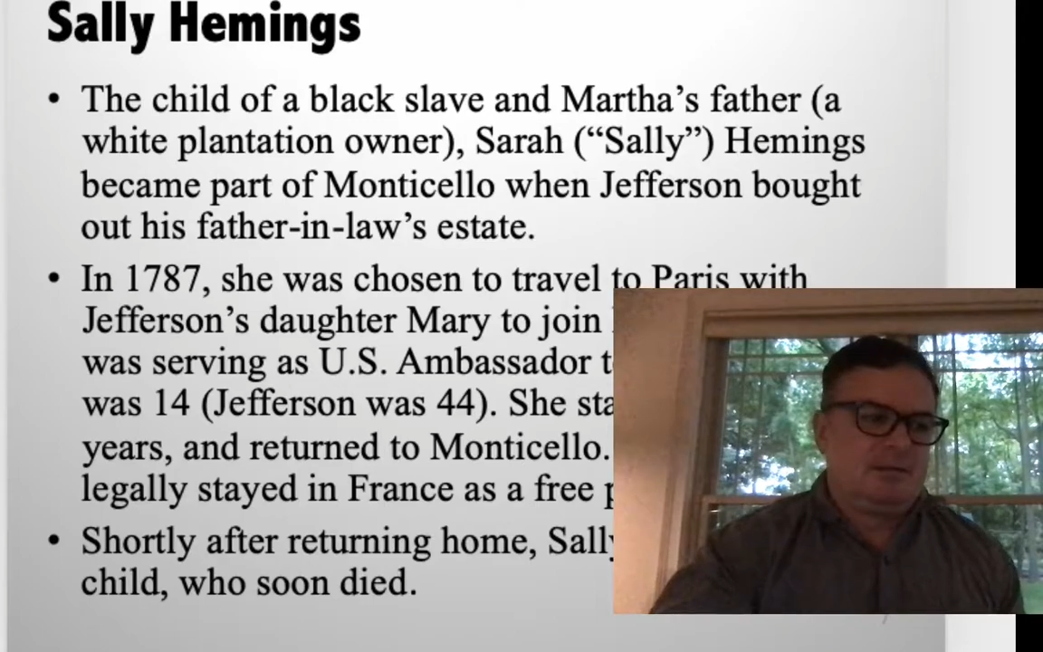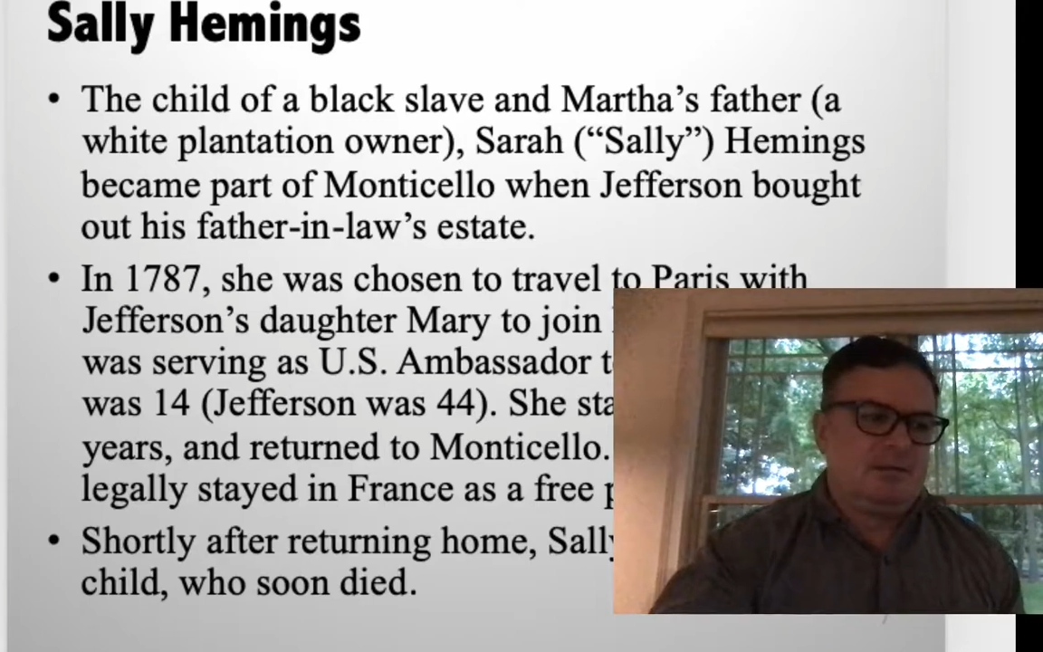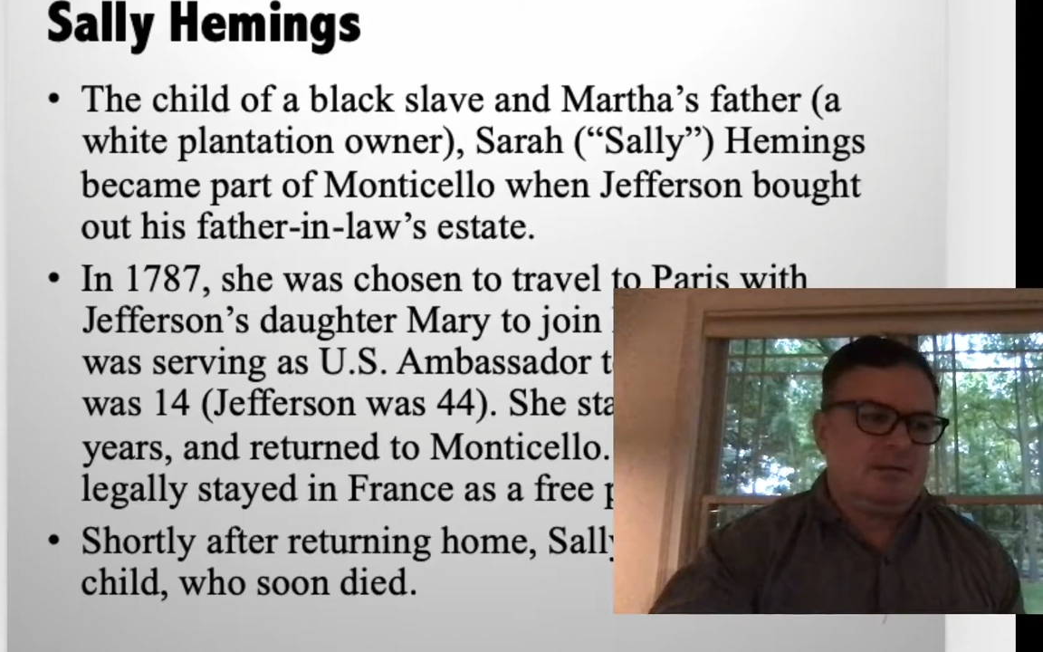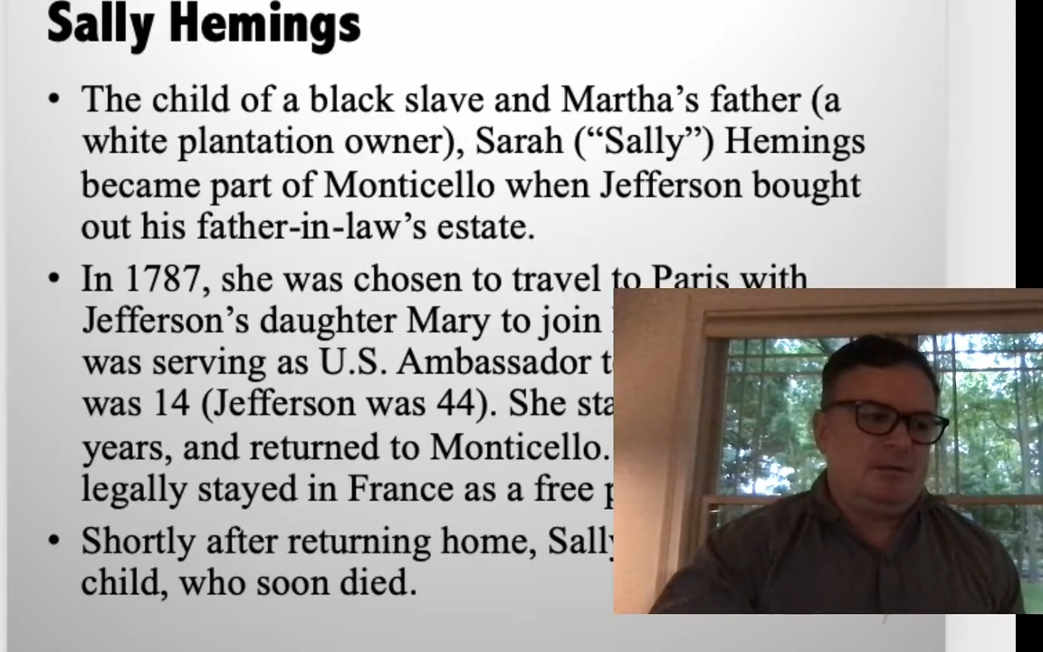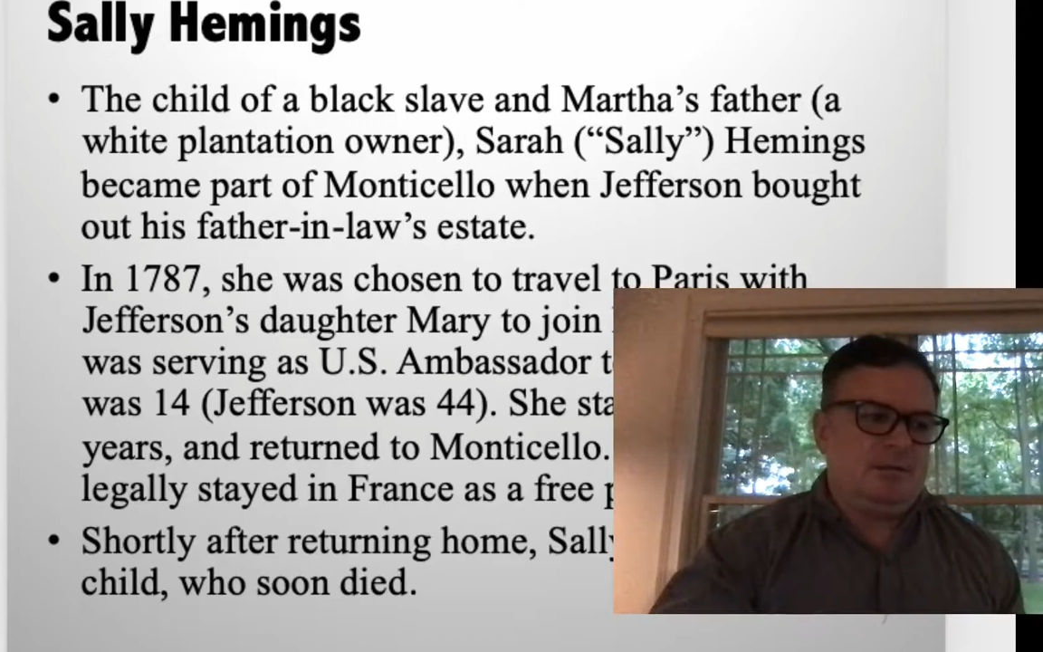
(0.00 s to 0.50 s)

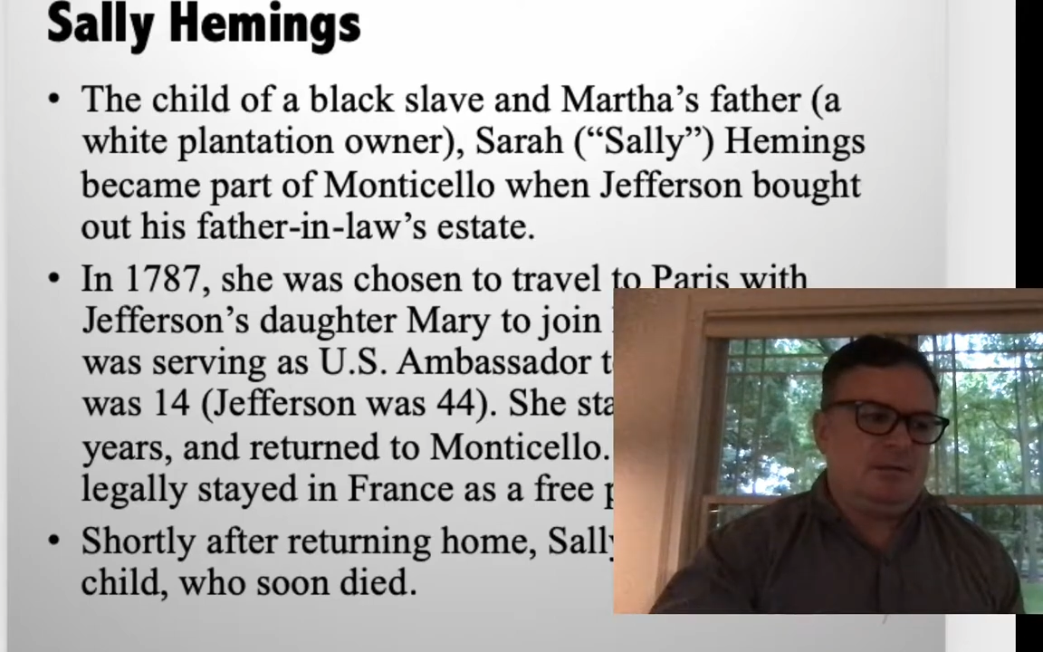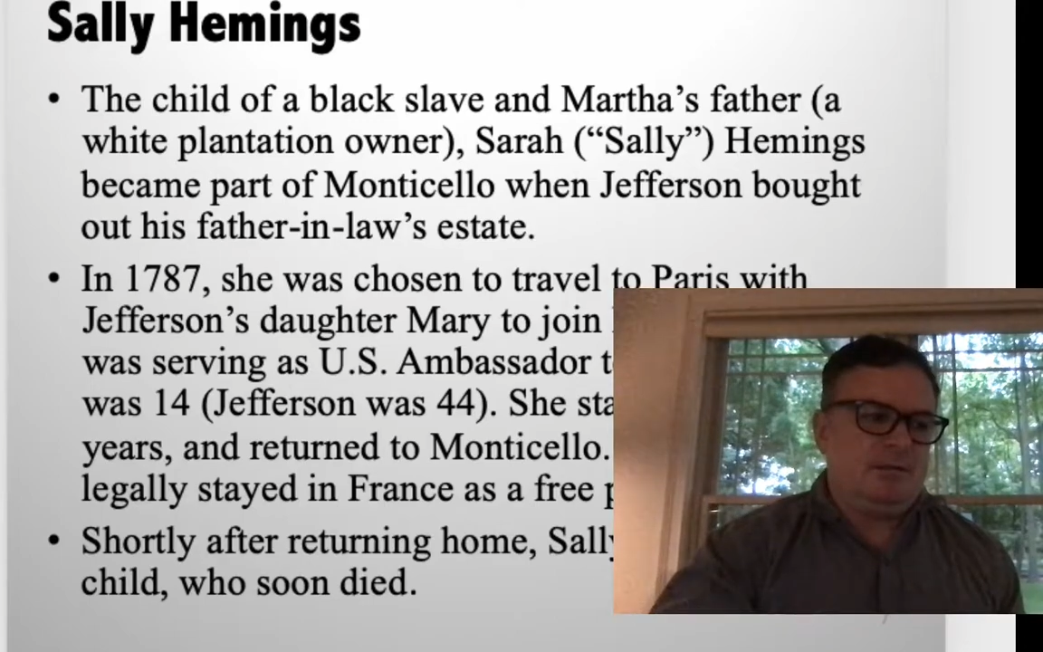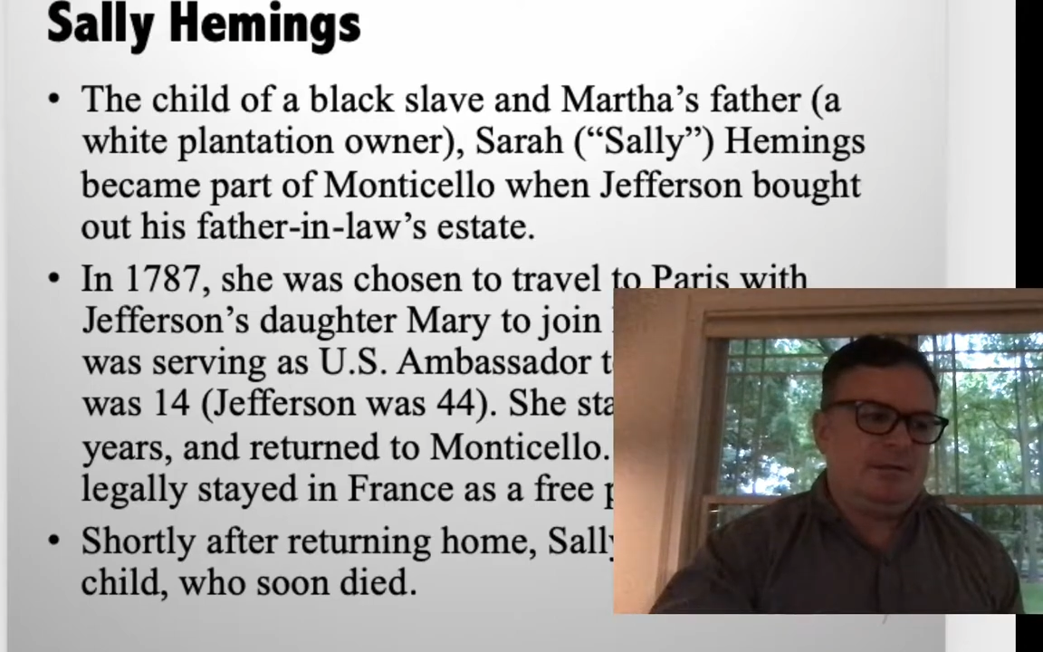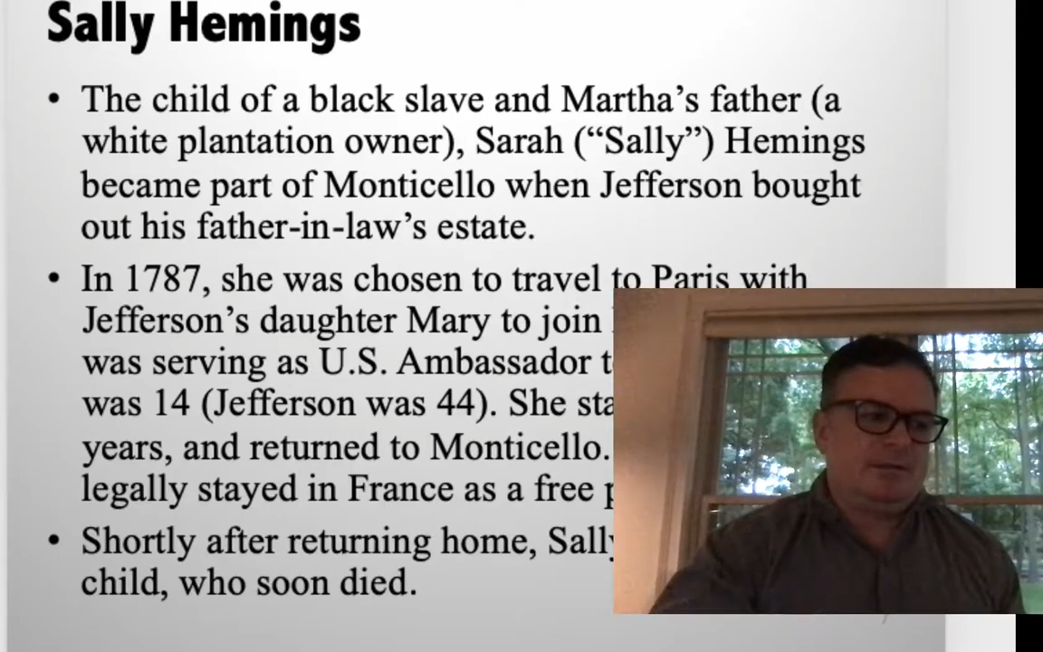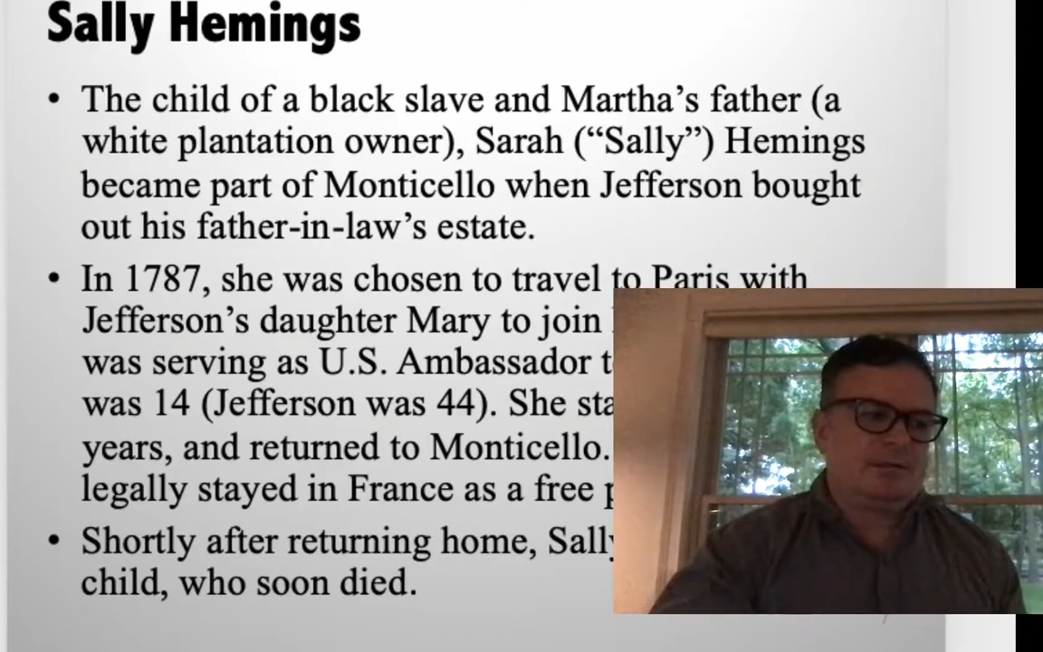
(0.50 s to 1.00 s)

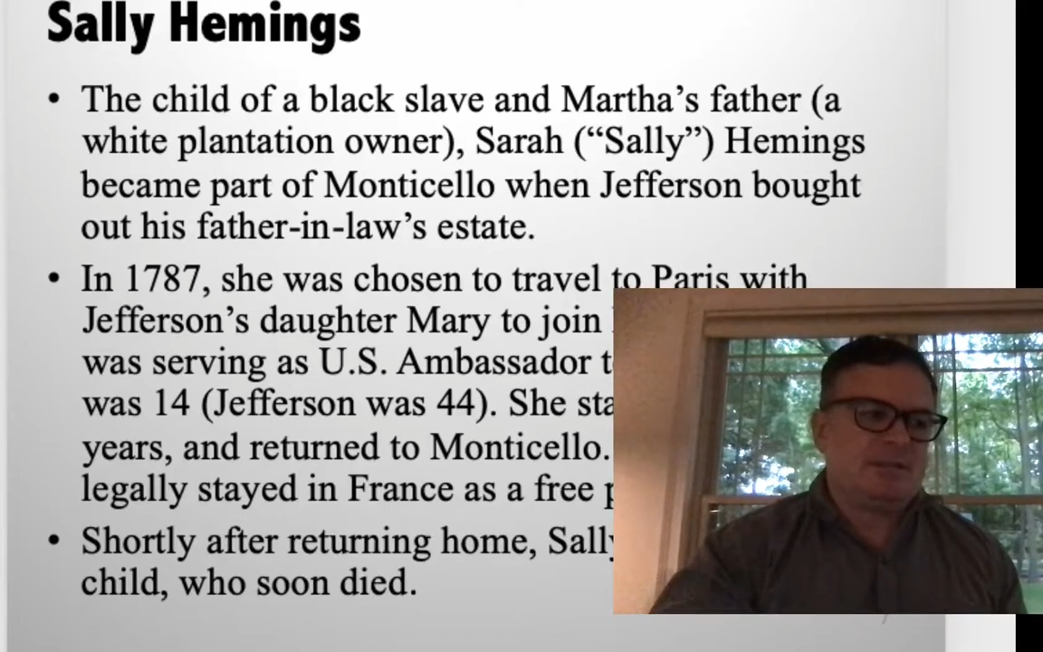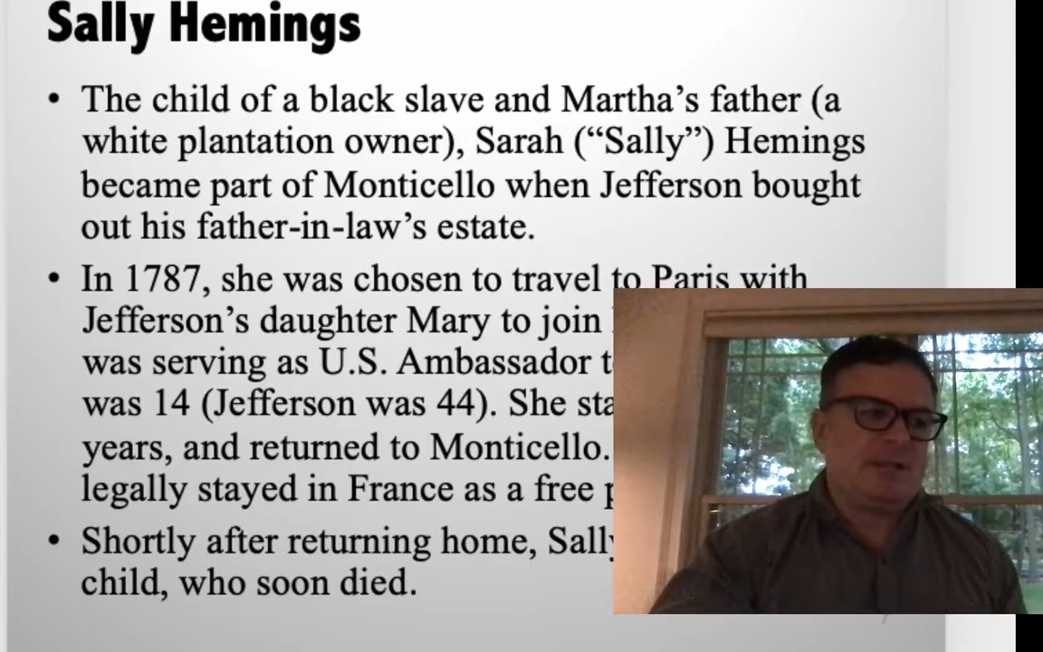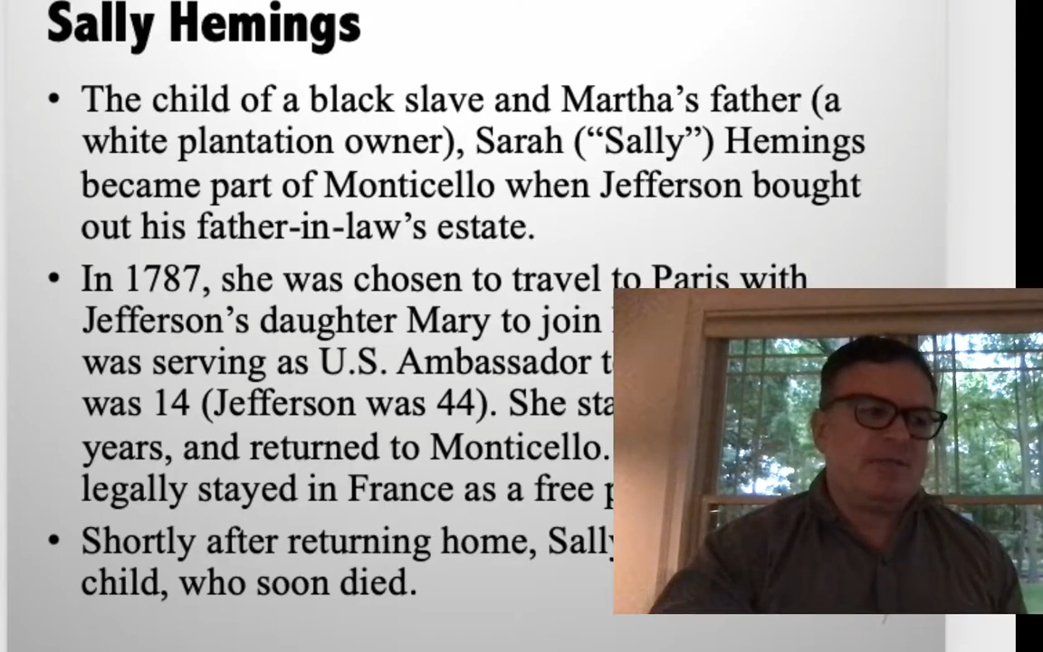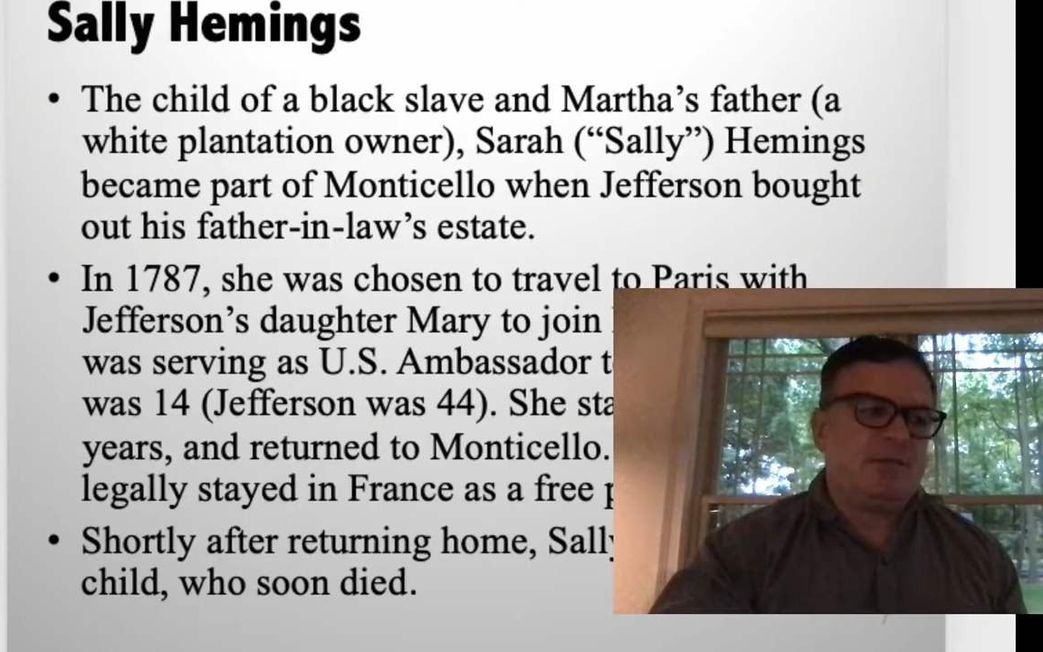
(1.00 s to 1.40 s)
that a slave